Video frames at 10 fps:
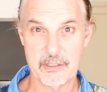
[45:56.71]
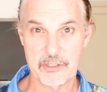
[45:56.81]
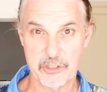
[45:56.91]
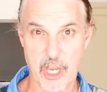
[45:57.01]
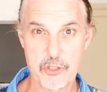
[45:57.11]
the
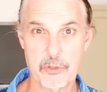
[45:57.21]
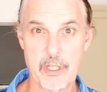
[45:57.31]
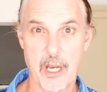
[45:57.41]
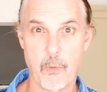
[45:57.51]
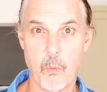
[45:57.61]
schedule
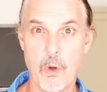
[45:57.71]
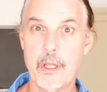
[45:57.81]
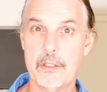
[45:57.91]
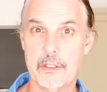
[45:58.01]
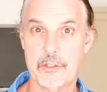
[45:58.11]
that I
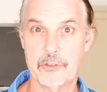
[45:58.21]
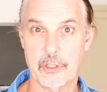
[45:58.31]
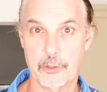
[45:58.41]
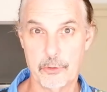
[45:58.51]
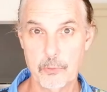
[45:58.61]
want is
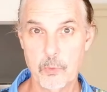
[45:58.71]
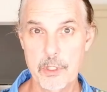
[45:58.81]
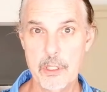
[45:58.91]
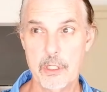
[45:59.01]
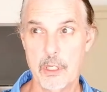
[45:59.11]
a good
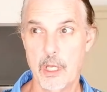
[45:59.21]
one.